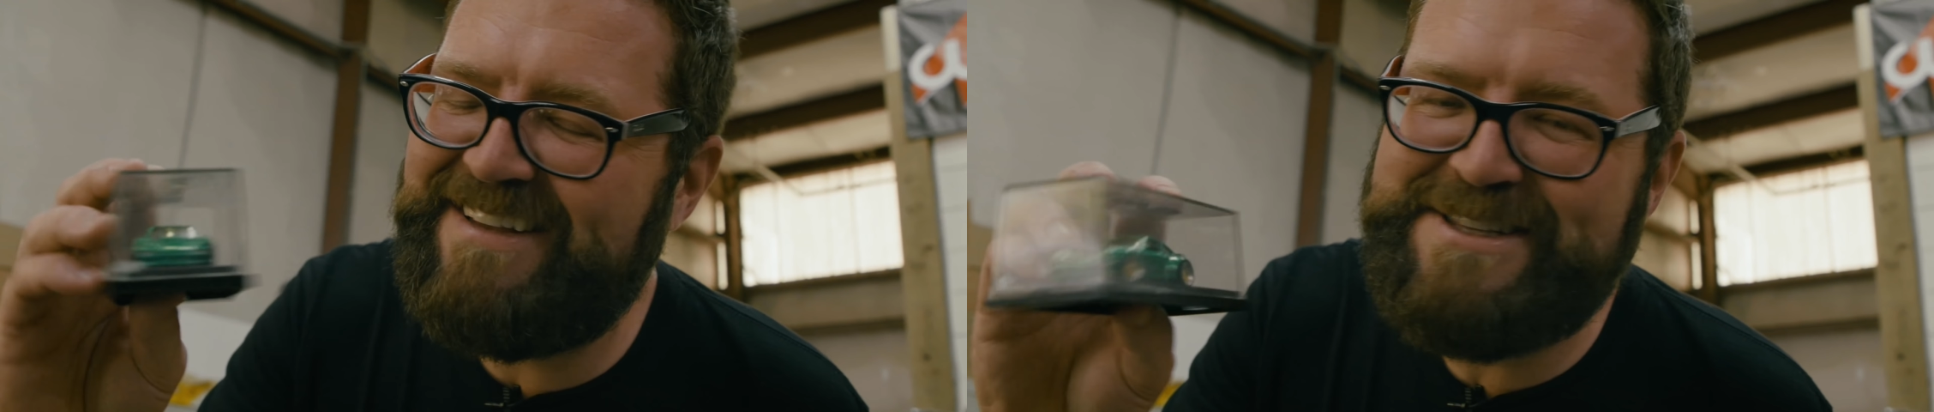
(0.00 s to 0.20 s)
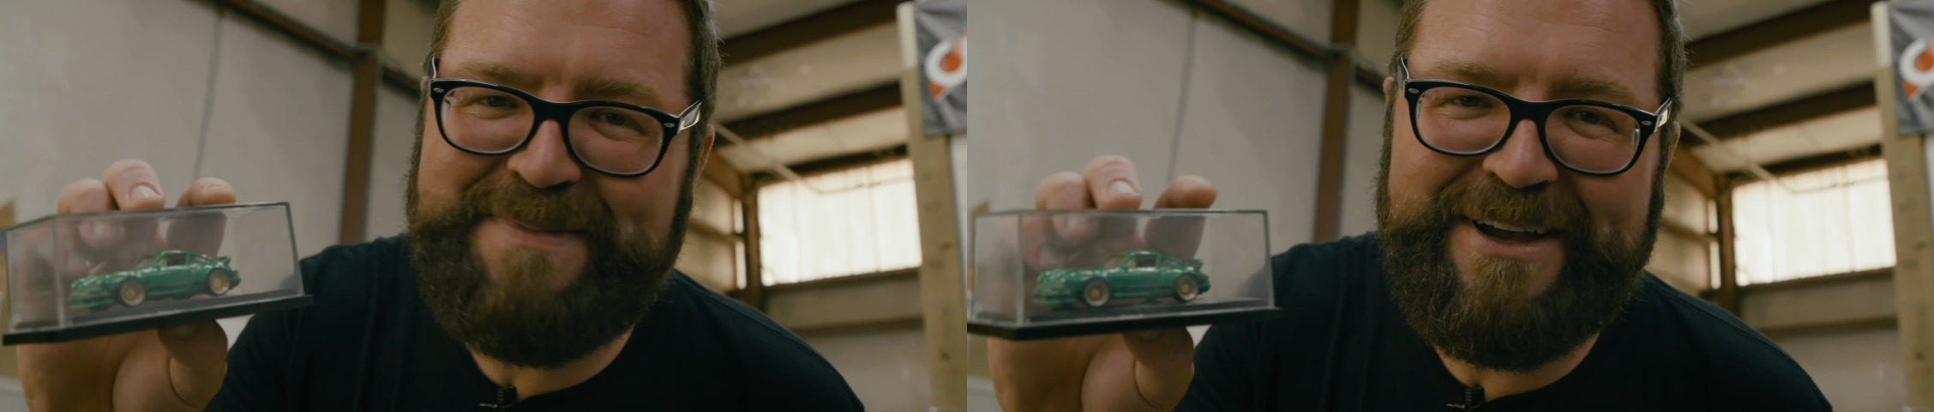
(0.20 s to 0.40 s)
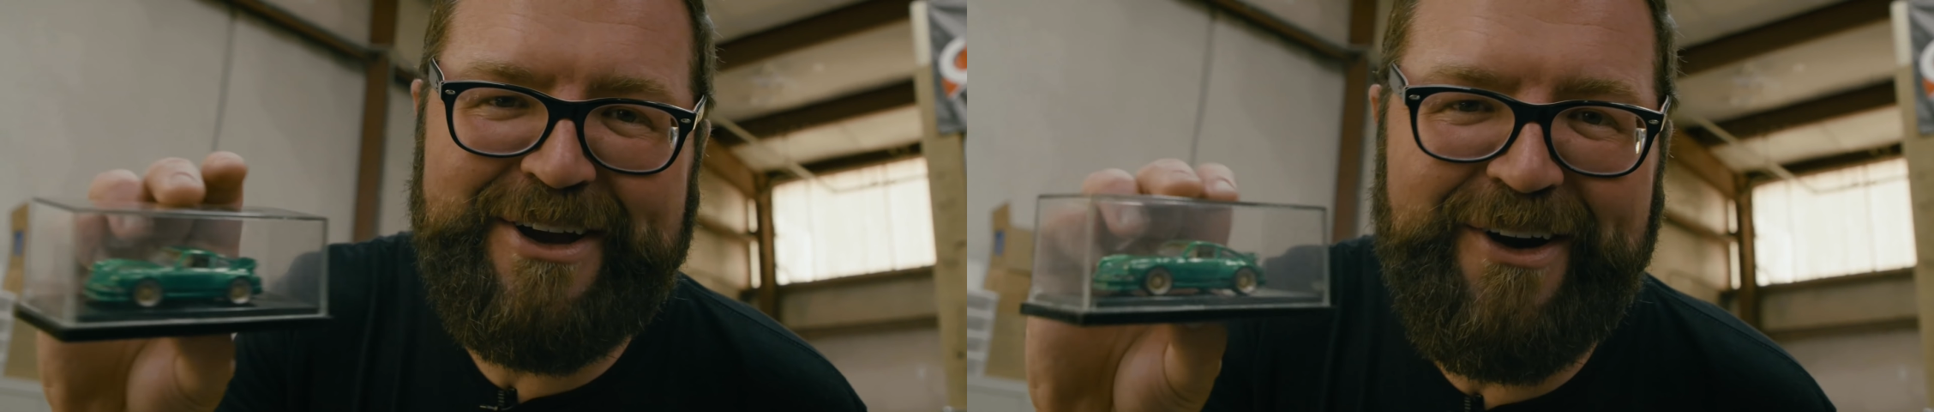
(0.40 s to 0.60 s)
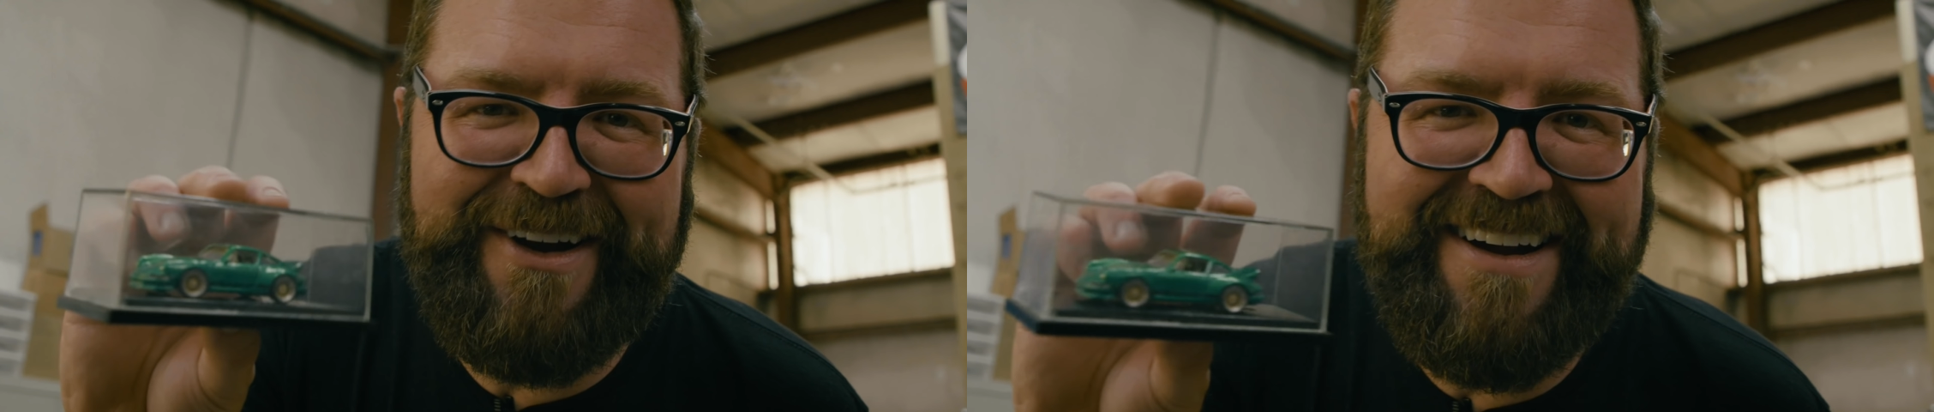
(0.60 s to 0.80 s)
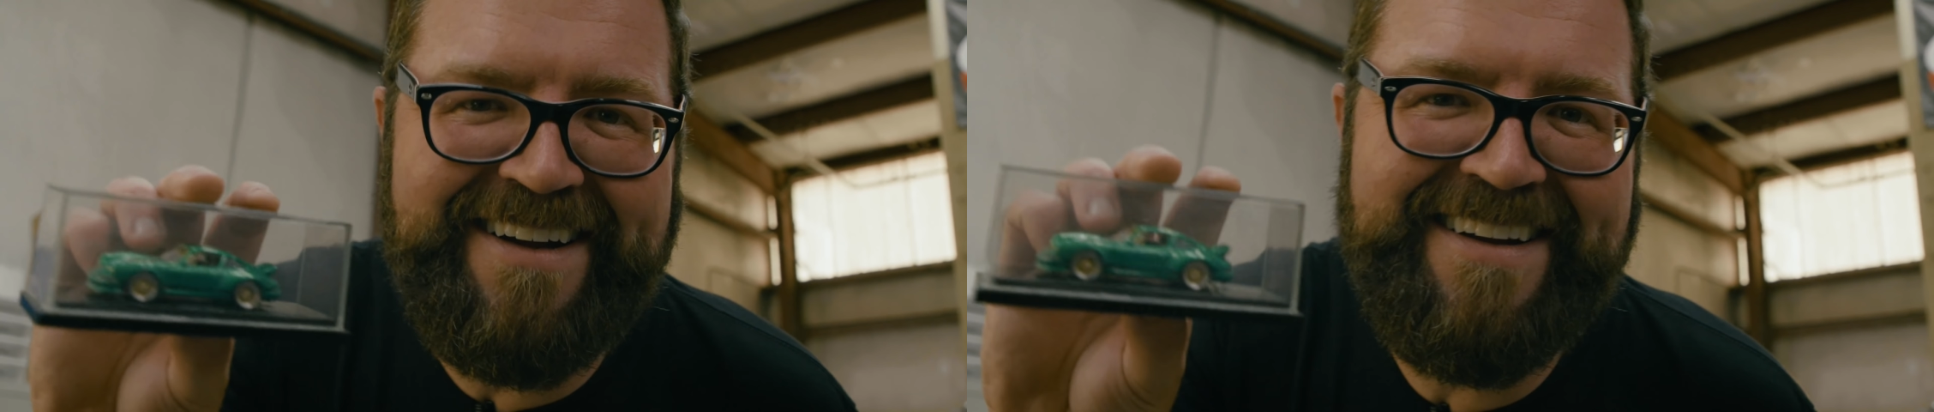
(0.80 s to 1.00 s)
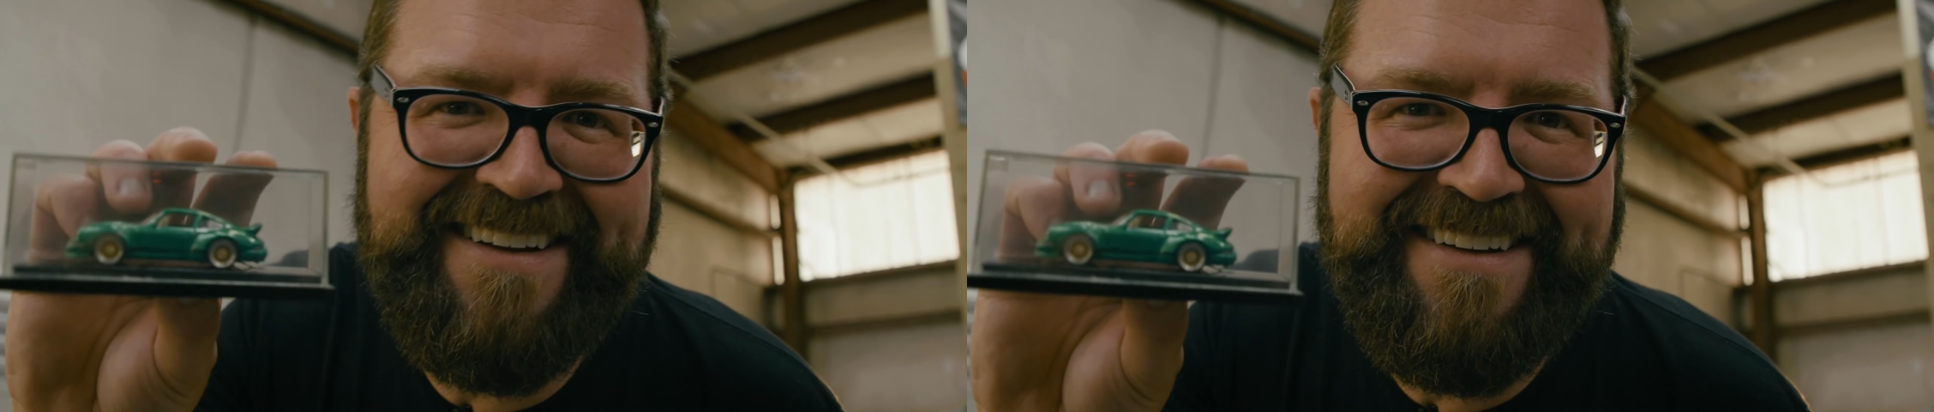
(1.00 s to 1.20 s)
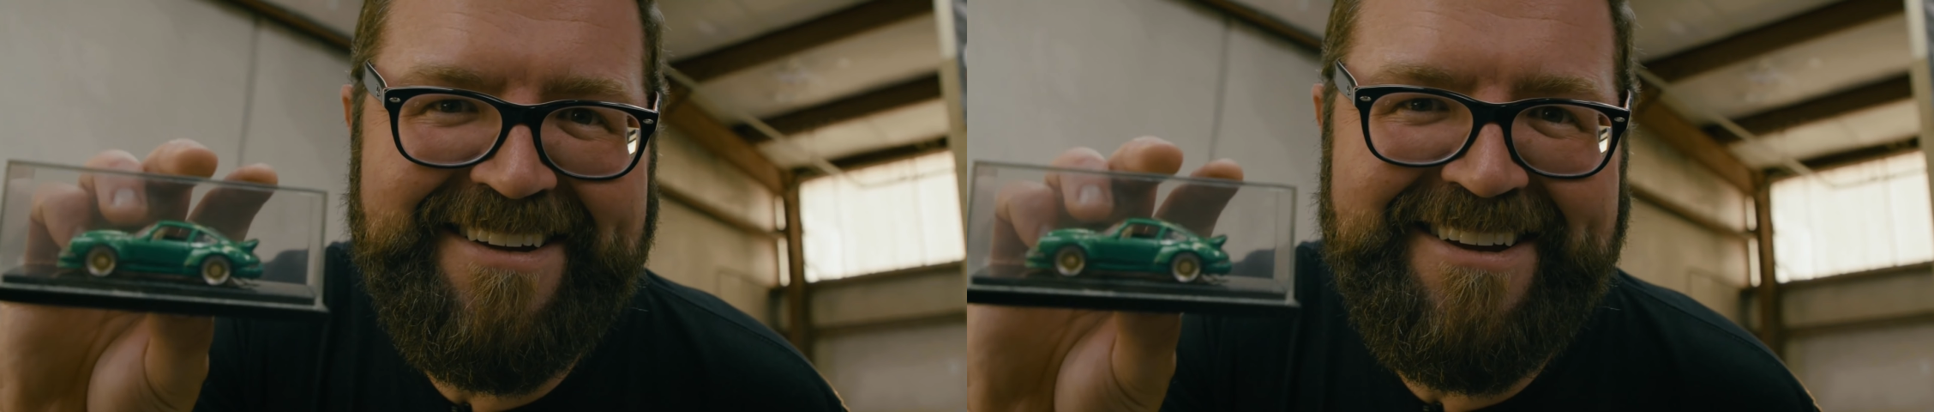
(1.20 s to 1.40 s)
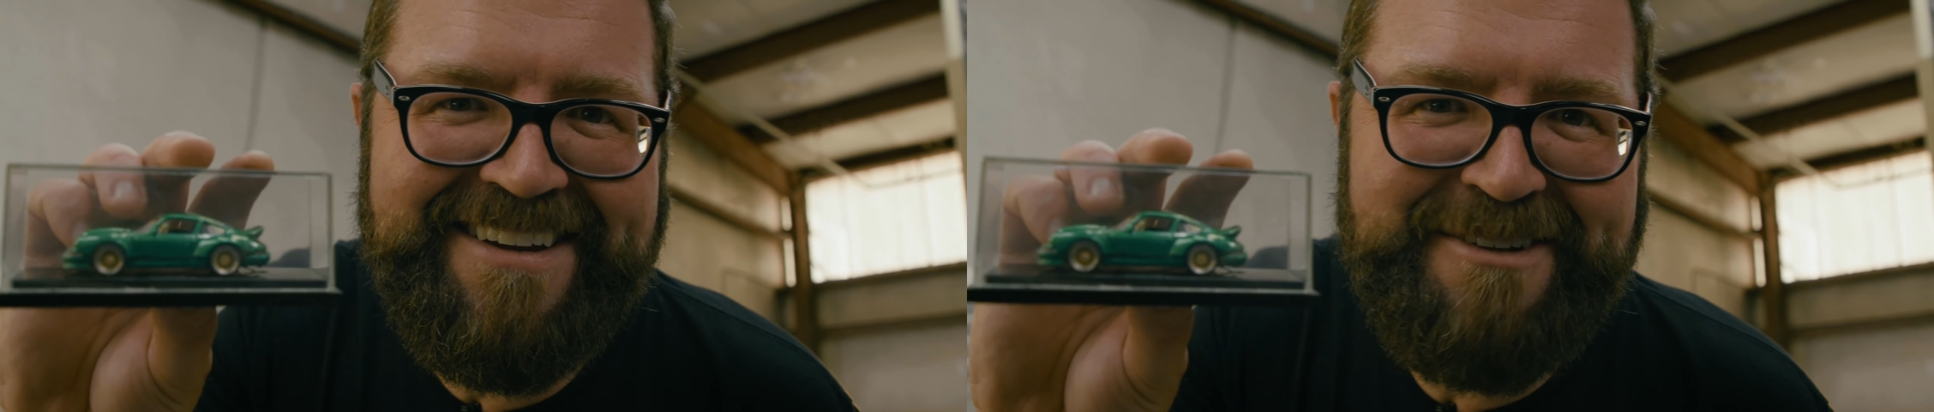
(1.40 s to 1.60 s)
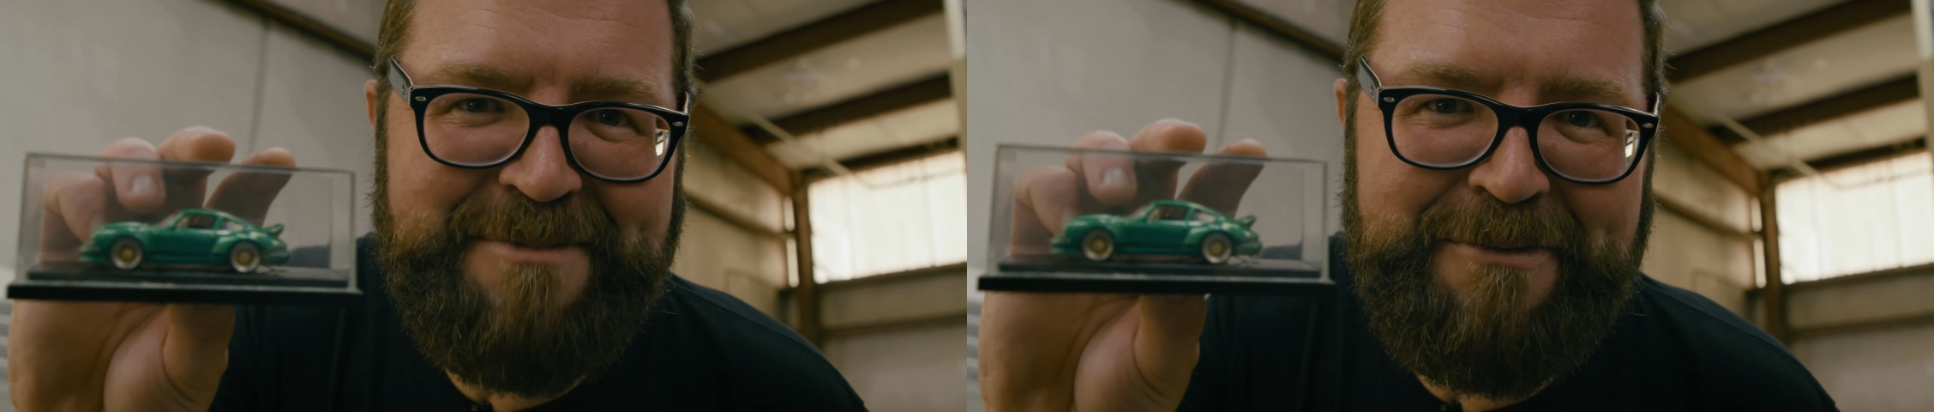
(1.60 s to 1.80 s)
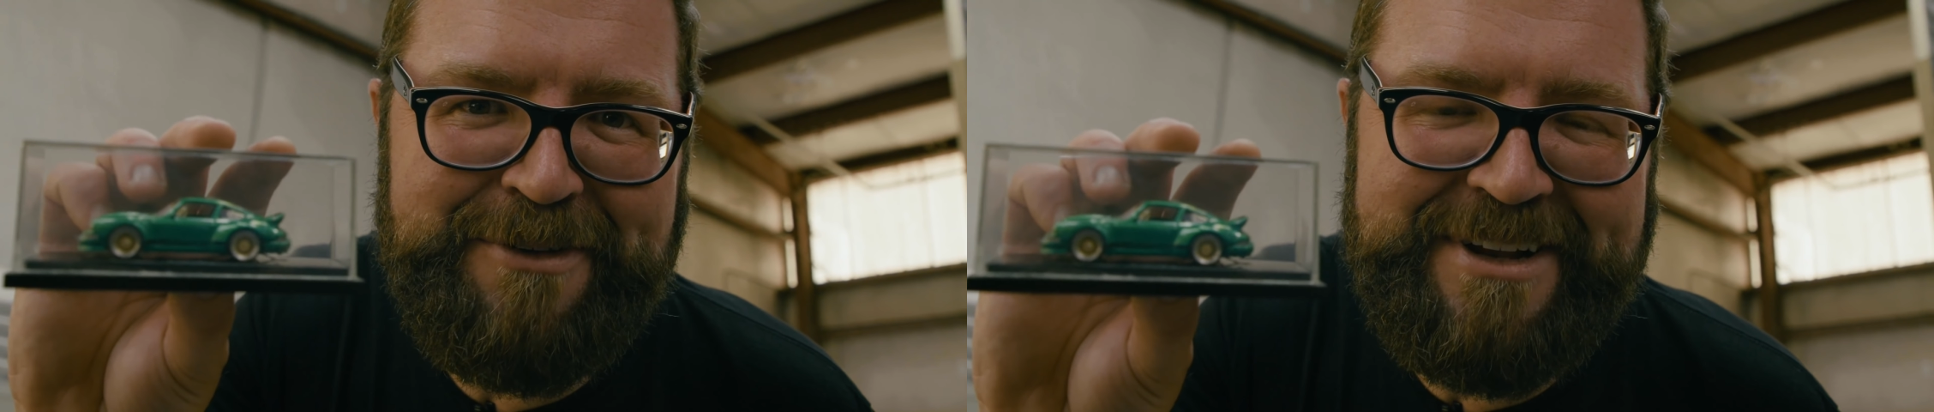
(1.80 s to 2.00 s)
It's my car.
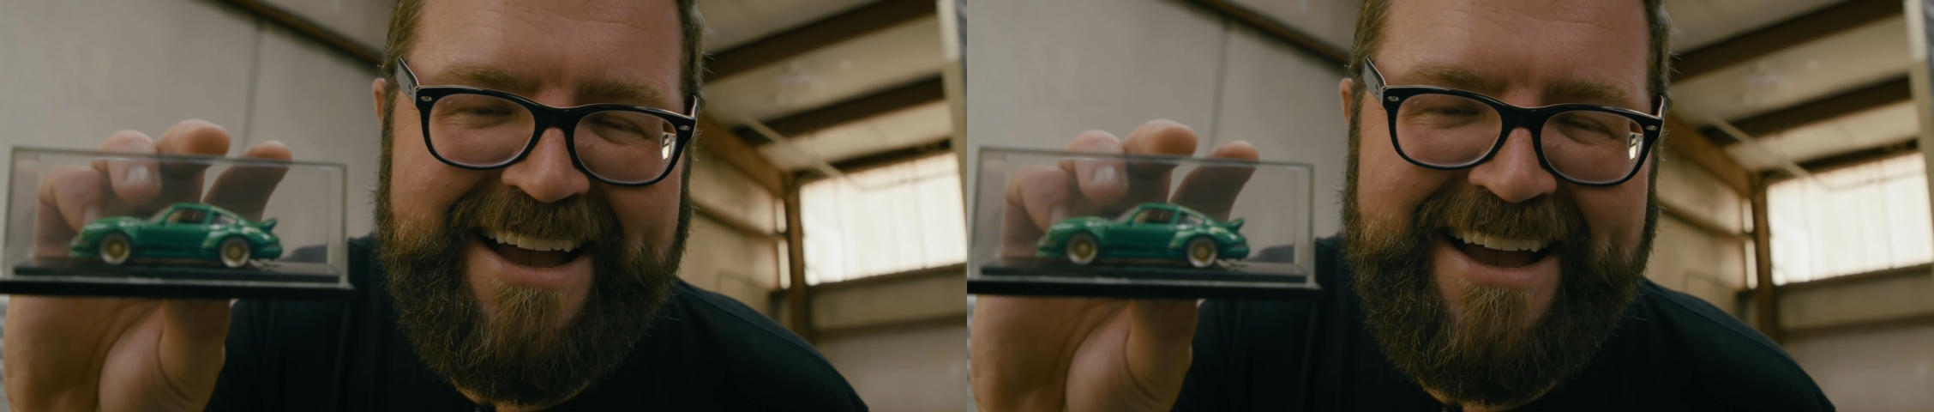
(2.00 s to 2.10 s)
My friend